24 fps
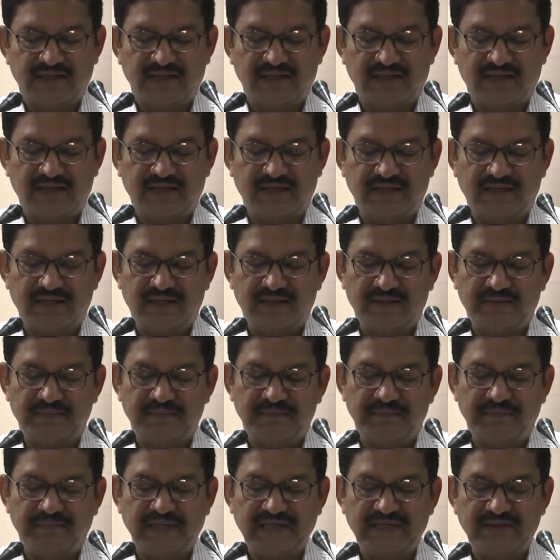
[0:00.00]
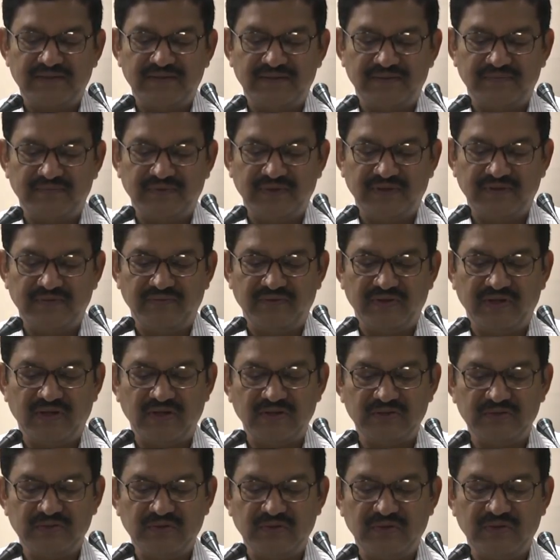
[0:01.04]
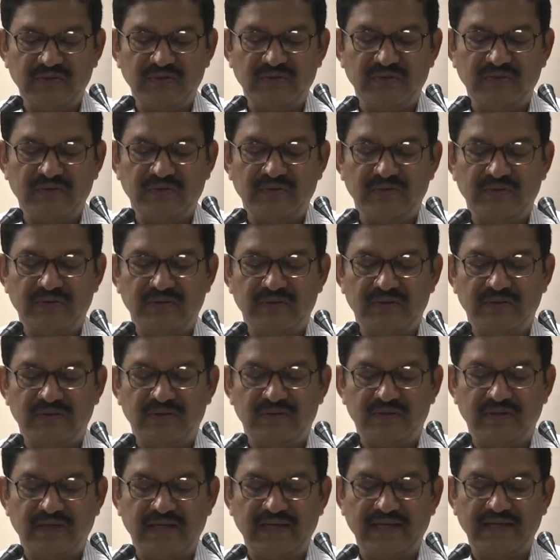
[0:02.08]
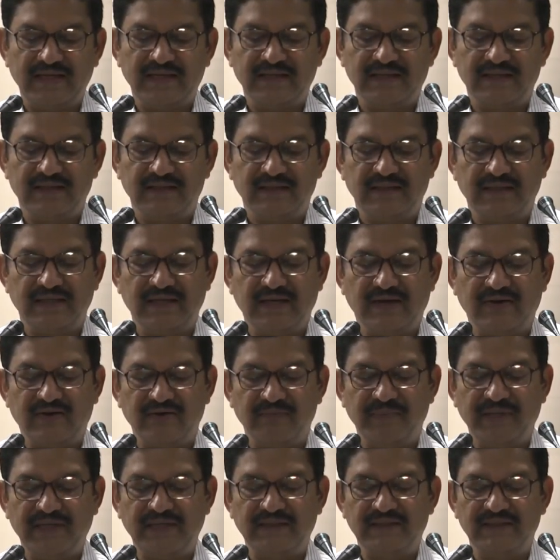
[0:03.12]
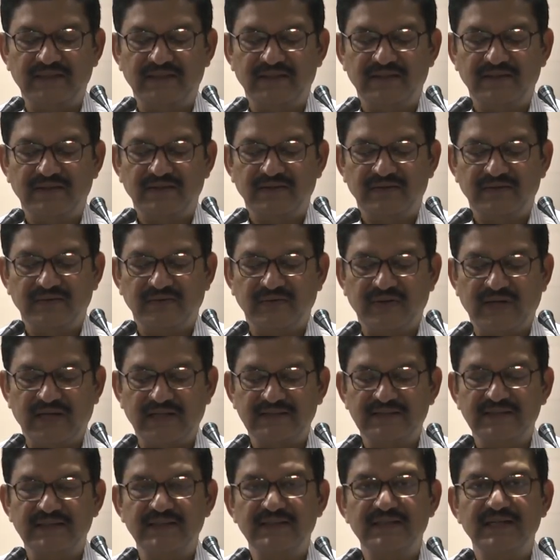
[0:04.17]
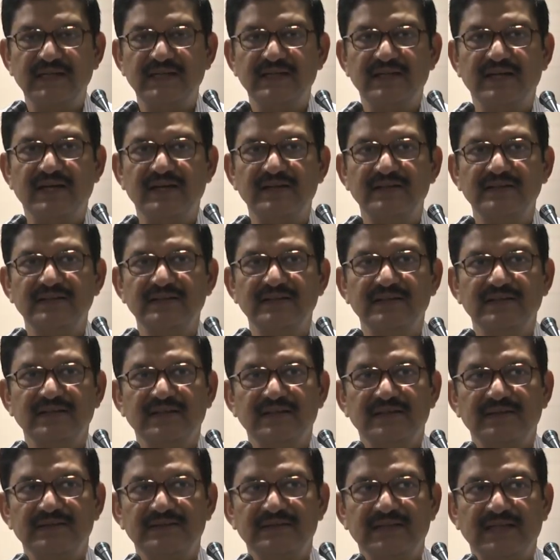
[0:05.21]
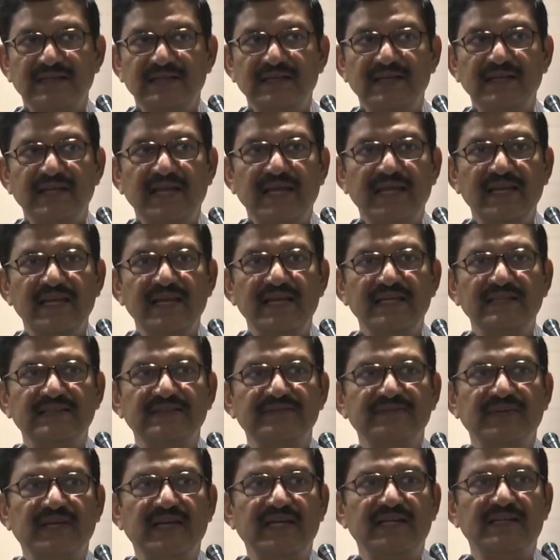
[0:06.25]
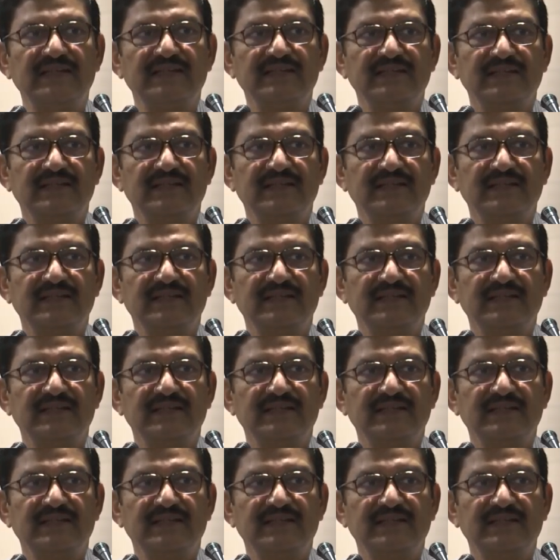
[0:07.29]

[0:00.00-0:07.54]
Uh, but we would also uh, like the government to concentrate on certain areas where